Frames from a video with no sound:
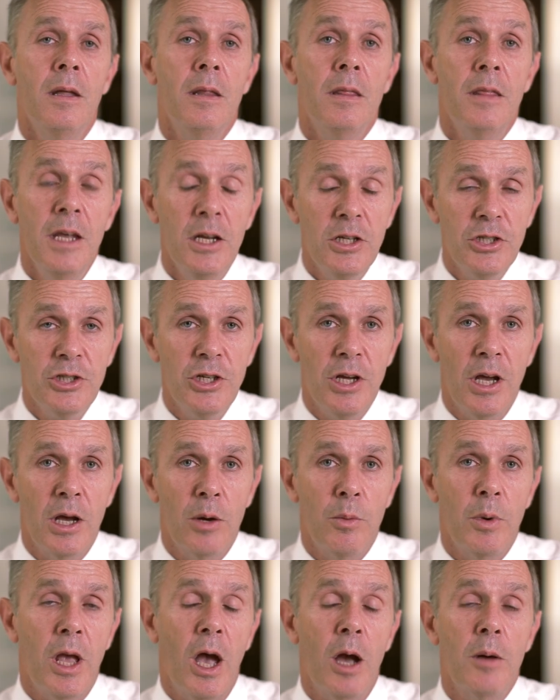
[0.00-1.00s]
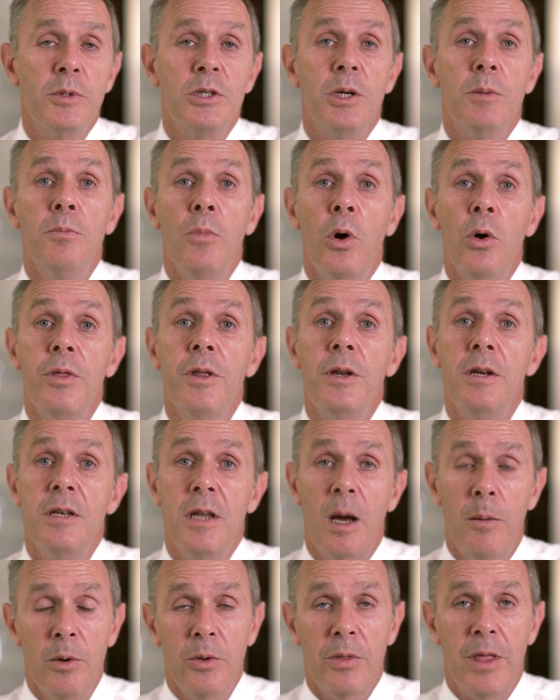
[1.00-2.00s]
This year we hope to more than
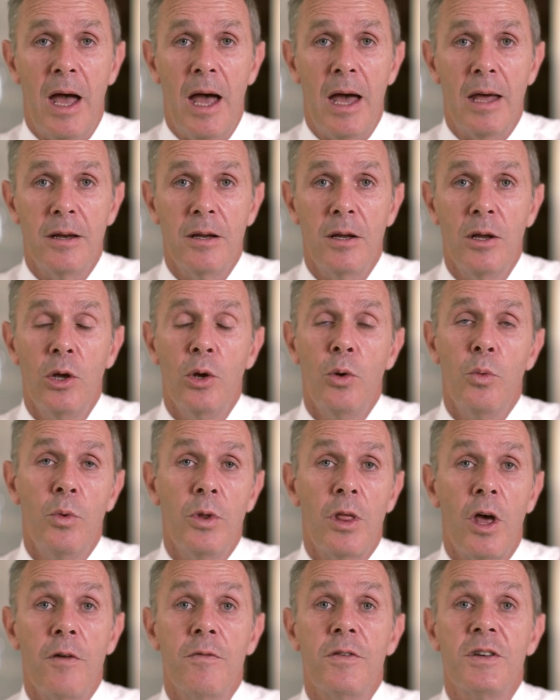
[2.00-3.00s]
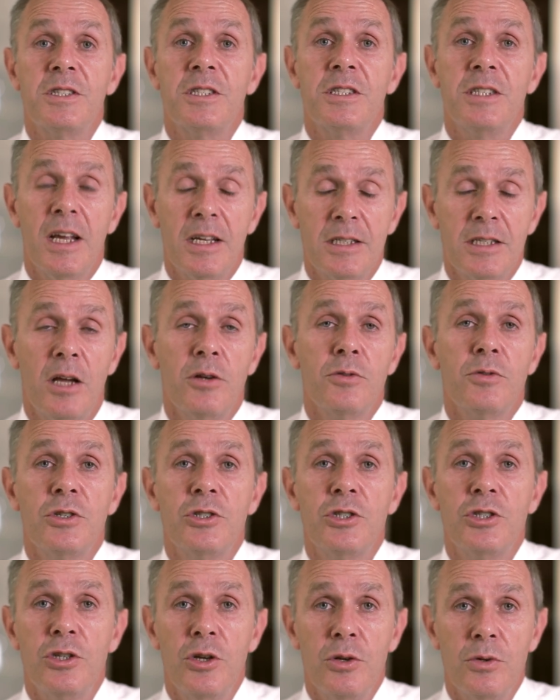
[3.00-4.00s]
double that with over 600
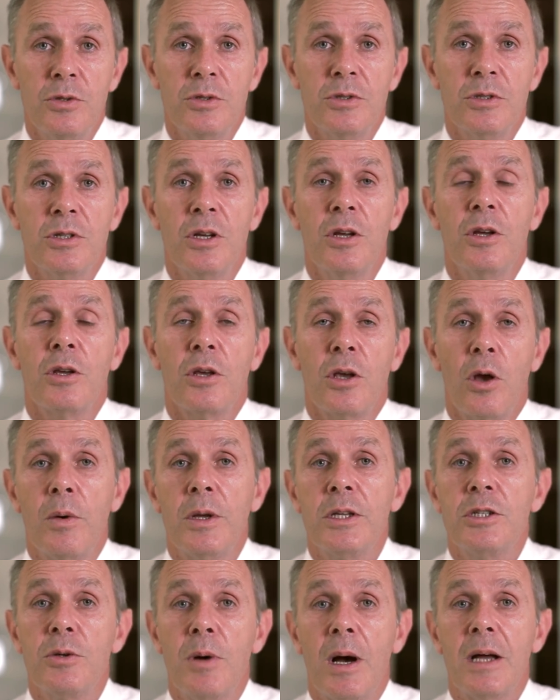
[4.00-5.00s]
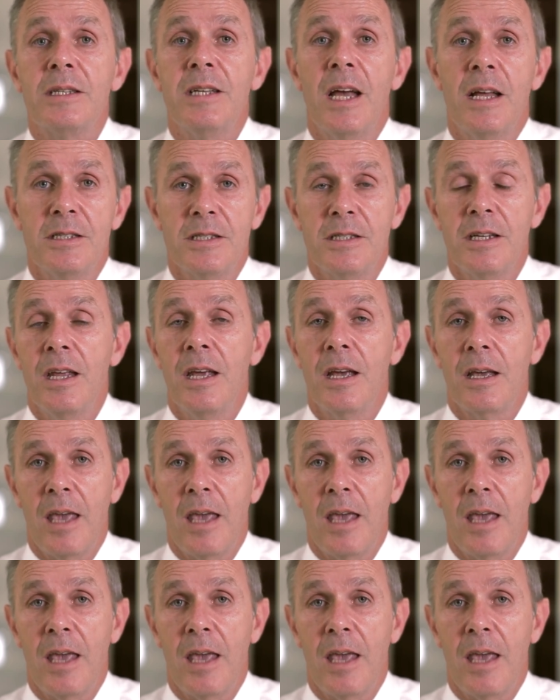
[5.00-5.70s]
students going to our Tanzania